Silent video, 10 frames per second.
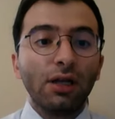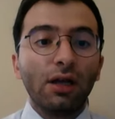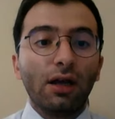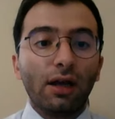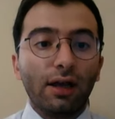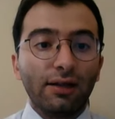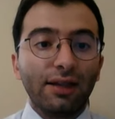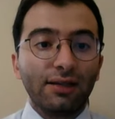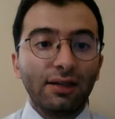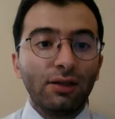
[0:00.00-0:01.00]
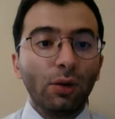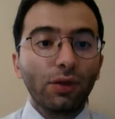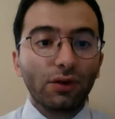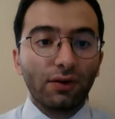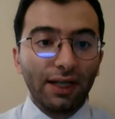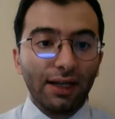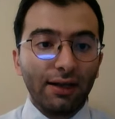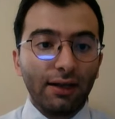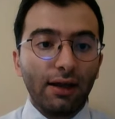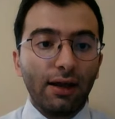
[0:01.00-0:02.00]
uh, that the north korean
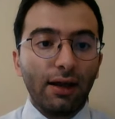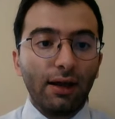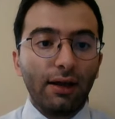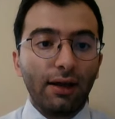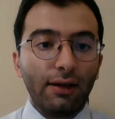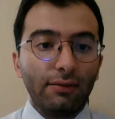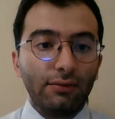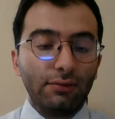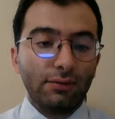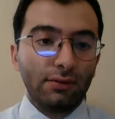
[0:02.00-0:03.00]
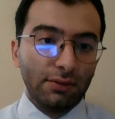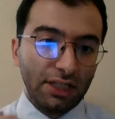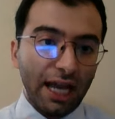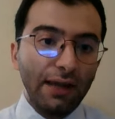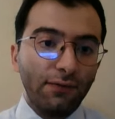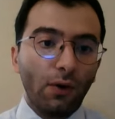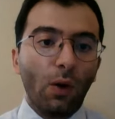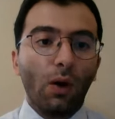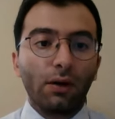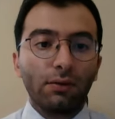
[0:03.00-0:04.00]
uh, gave or